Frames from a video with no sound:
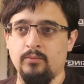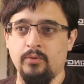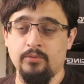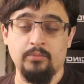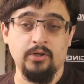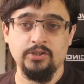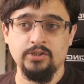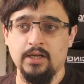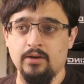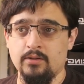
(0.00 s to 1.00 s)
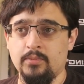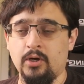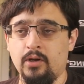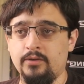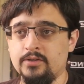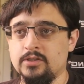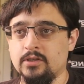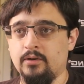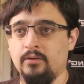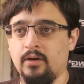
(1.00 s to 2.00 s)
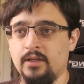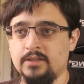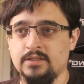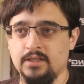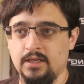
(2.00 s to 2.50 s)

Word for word: with a brush out of the pot, so it's,